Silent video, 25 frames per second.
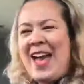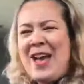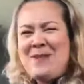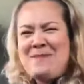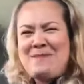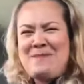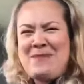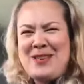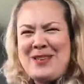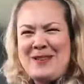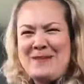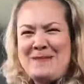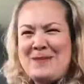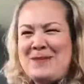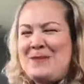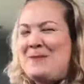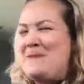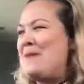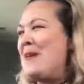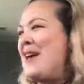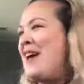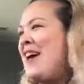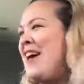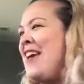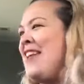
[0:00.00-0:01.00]
Boo Boo
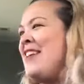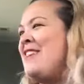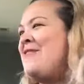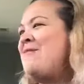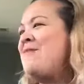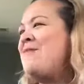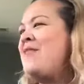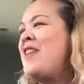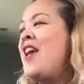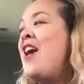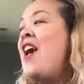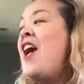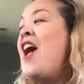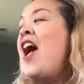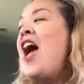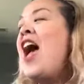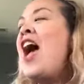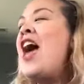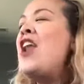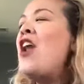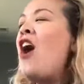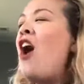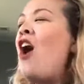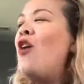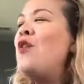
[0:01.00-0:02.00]
Butt.
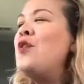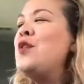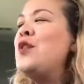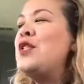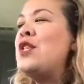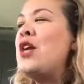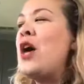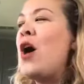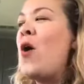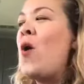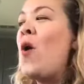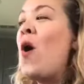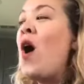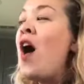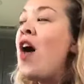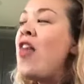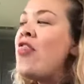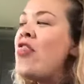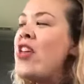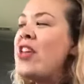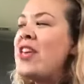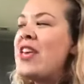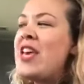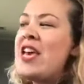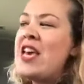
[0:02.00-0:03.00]
And also,
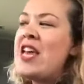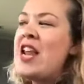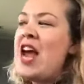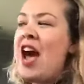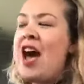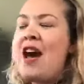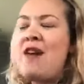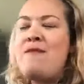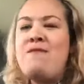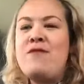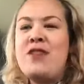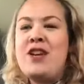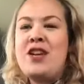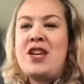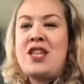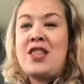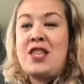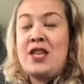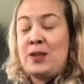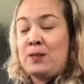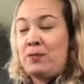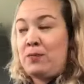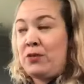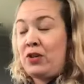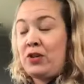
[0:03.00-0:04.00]
the kid I'm reading
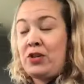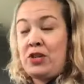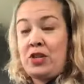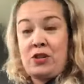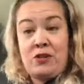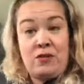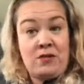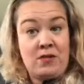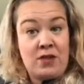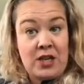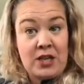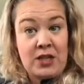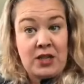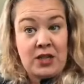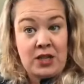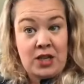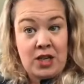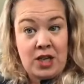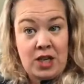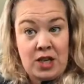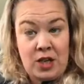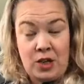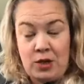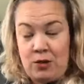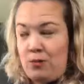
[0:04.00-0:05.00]
this book to, that's
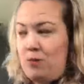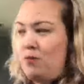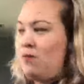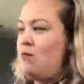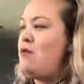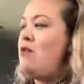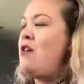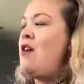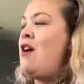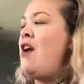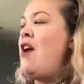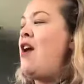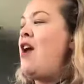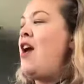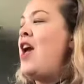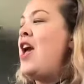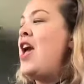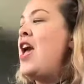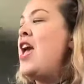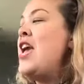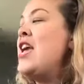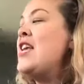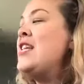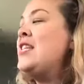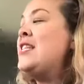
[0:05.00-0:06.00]
you,
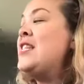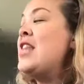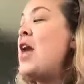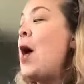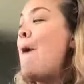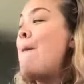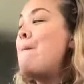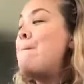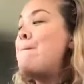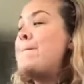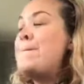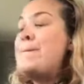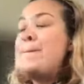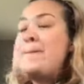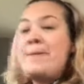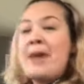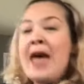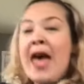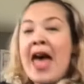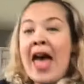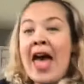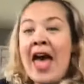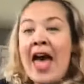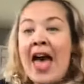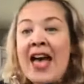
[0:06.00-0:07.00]
is the
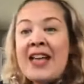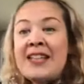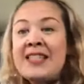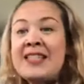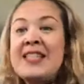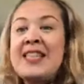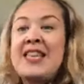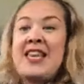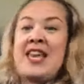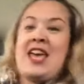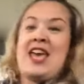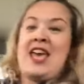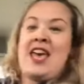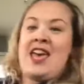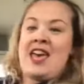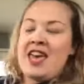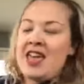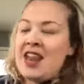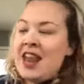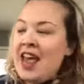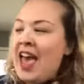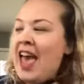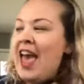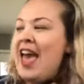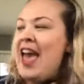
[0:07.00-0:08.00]
best kid
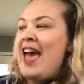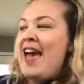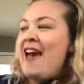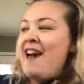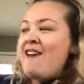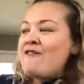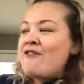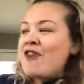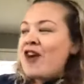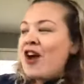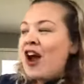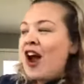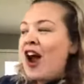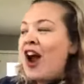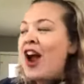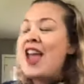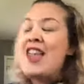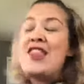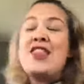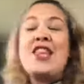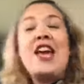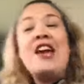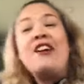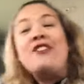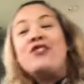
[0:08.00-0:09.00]
ever in
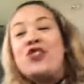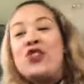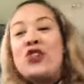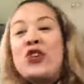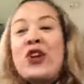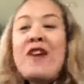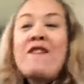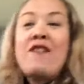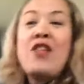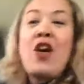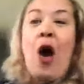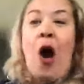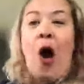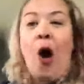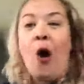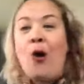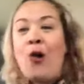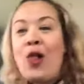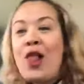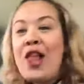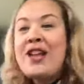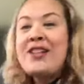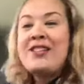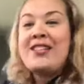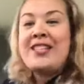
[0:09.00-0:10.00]
the history of the
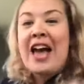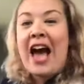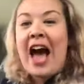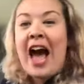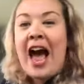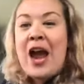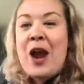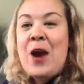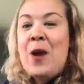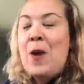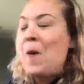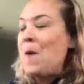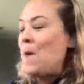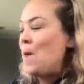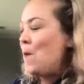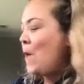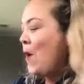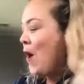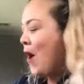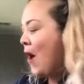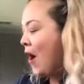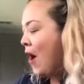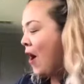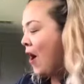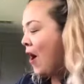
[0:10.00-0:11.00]
whole entire
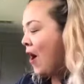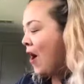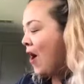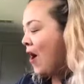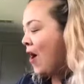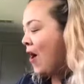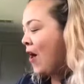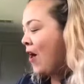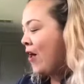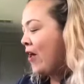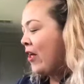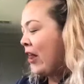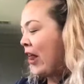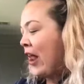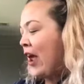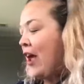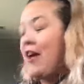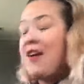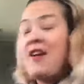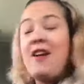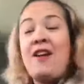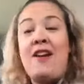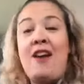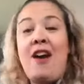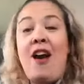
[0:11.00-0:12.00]
world.
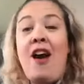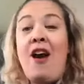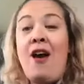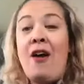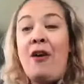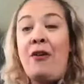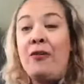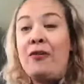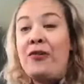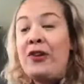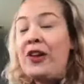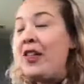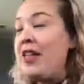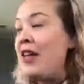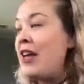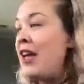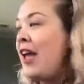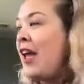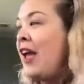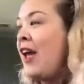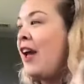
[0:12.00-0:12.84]
Oh, really?